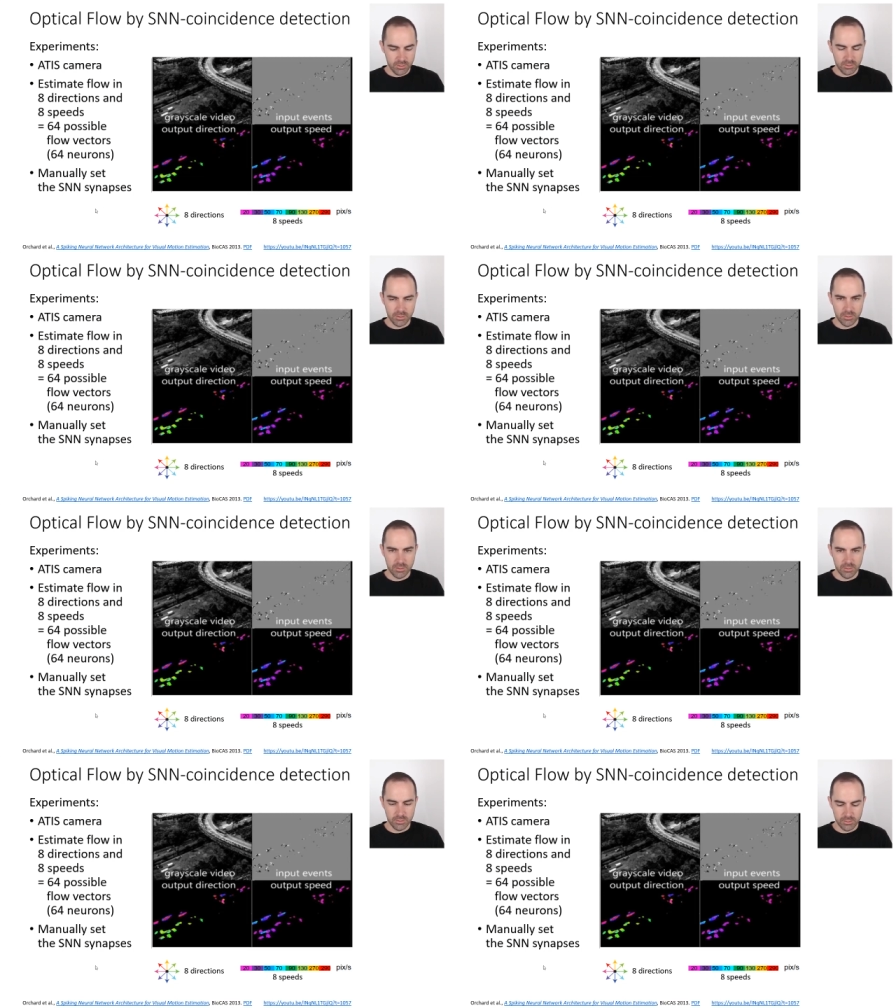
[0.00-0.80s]

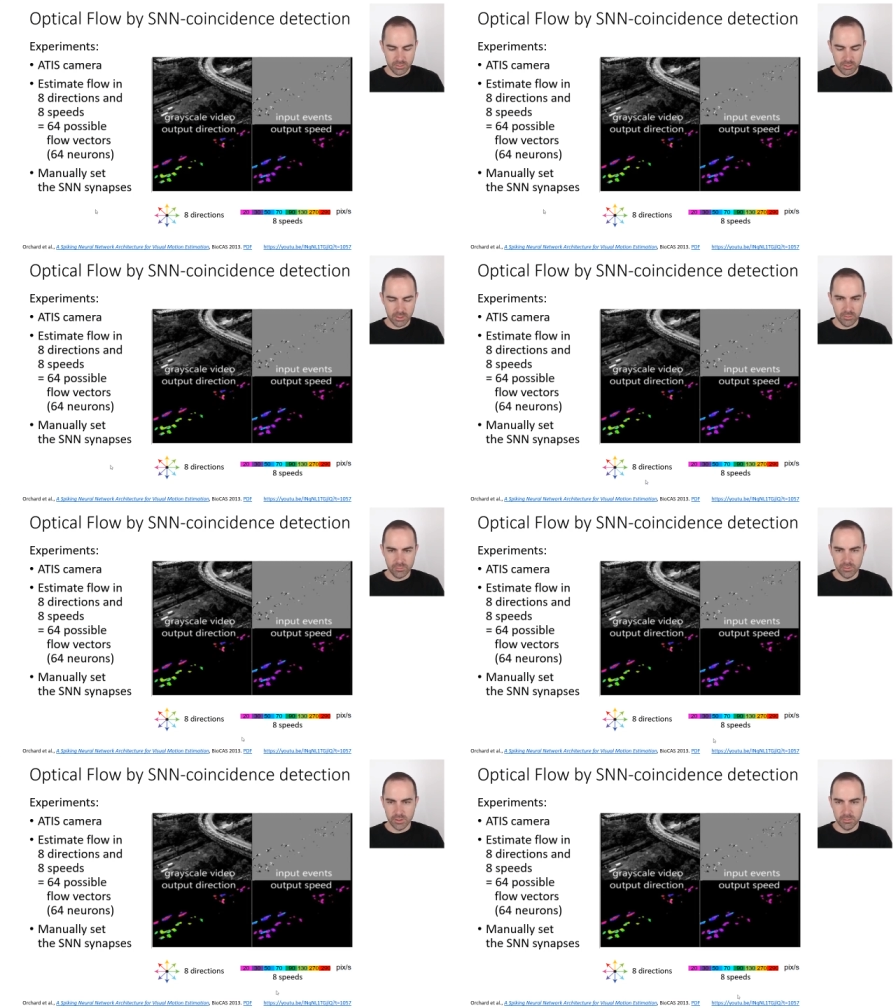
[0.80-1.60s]
Um, and
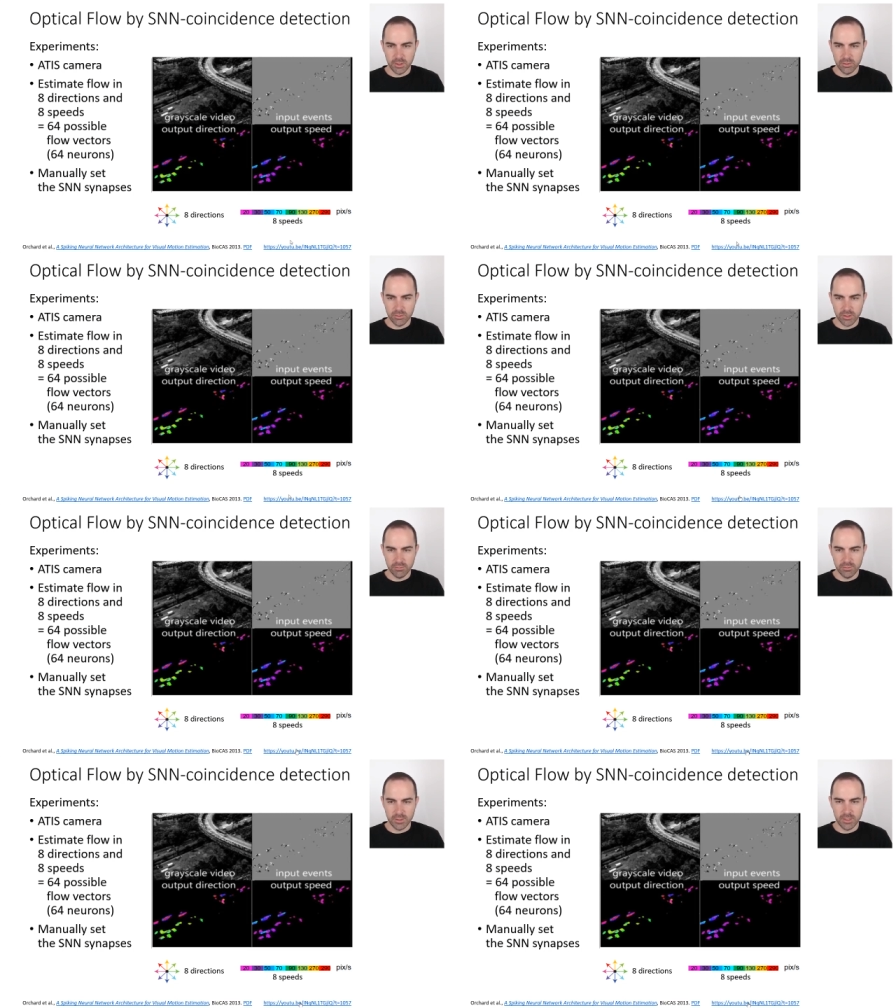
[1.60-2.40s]
this, this video you
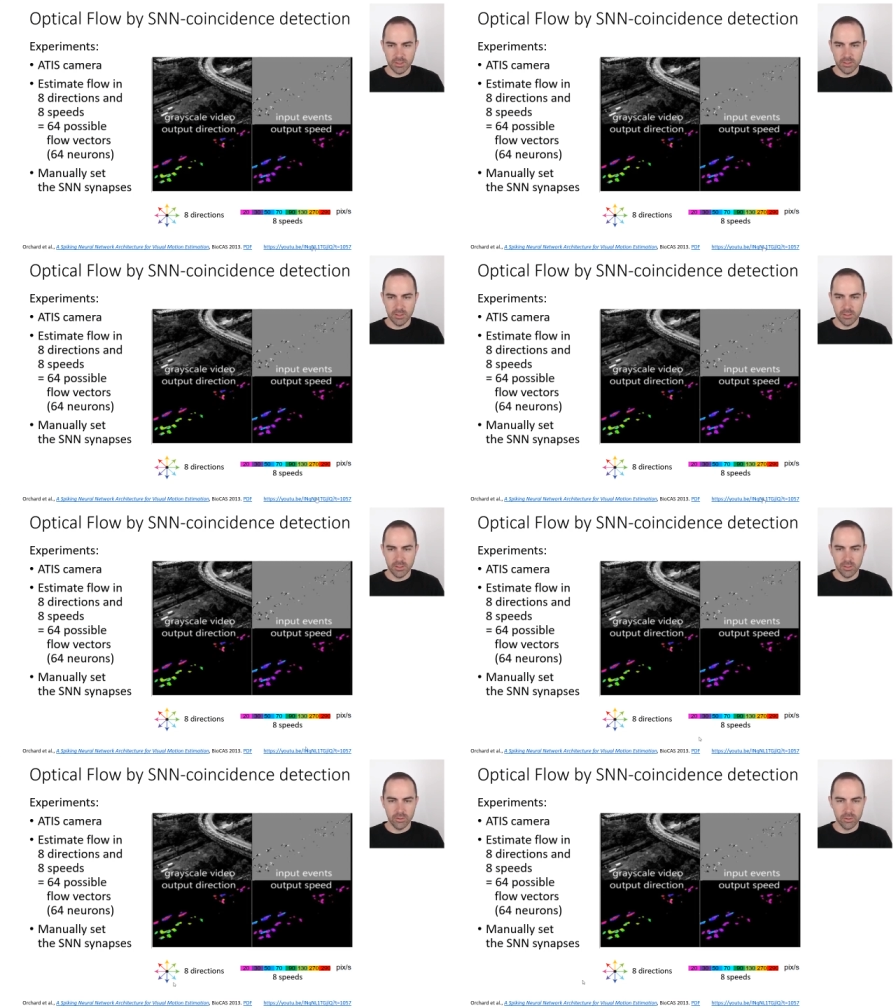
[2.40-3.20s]
can find in, in
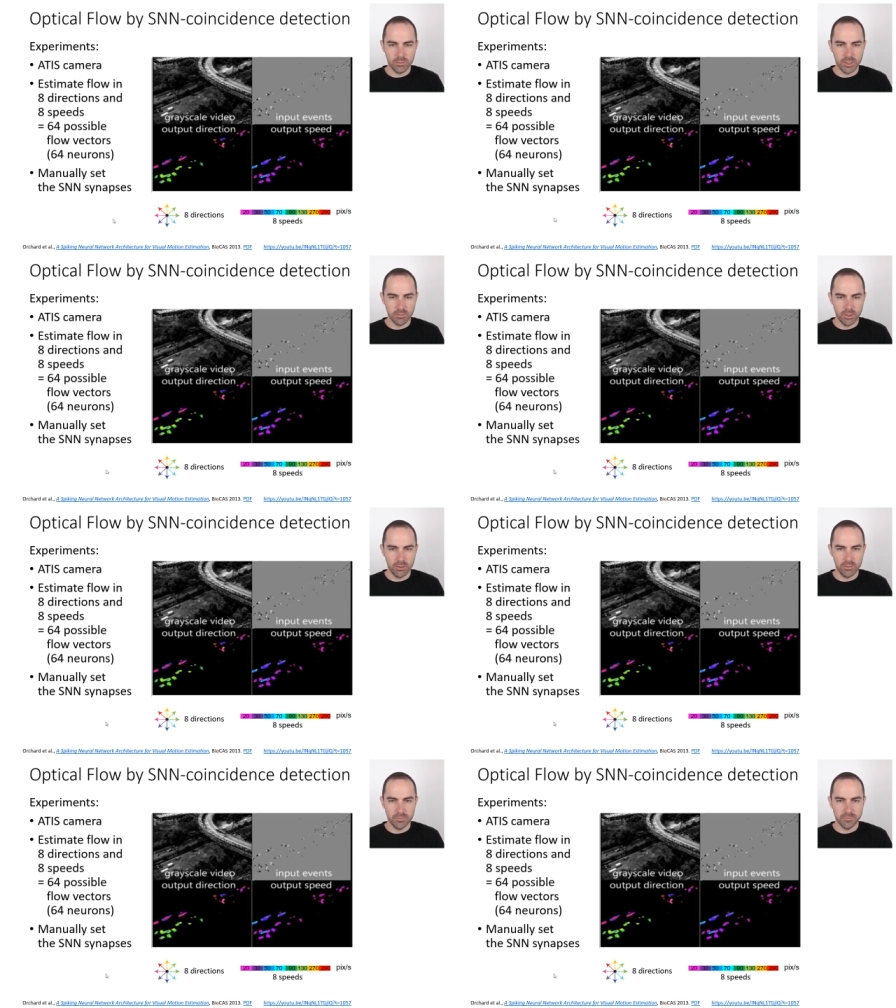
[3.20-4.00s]
the YouTube link
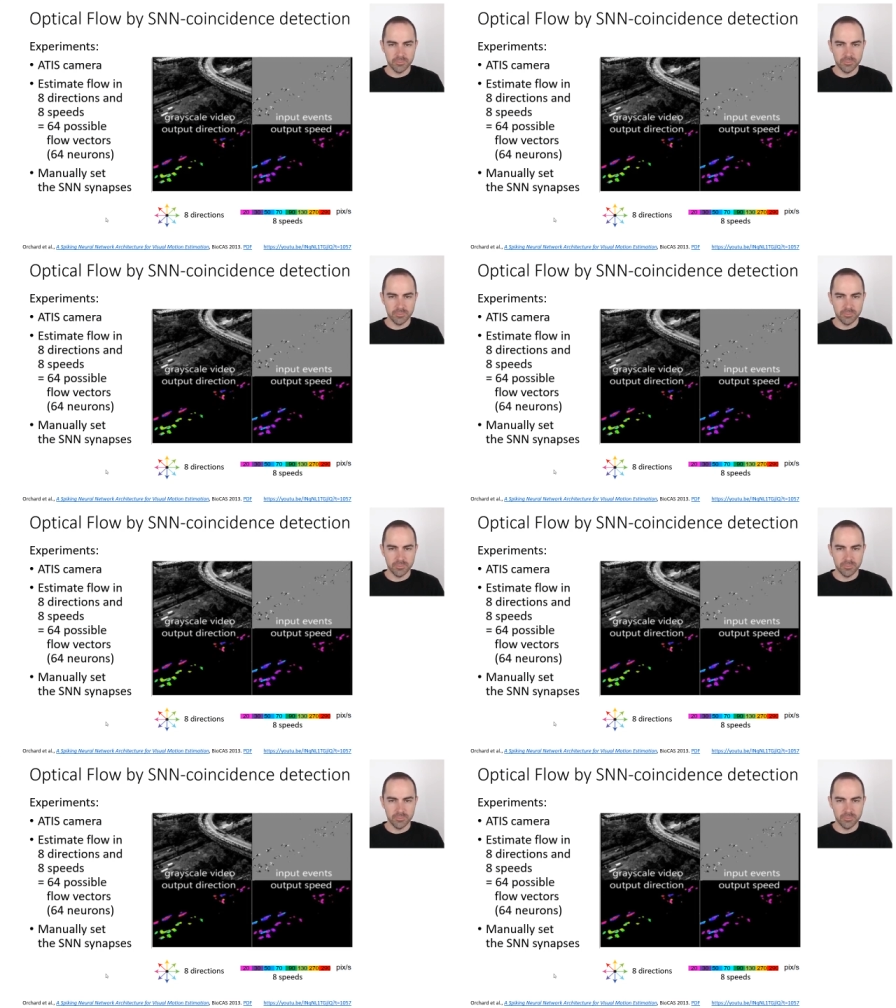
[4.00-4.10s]
below.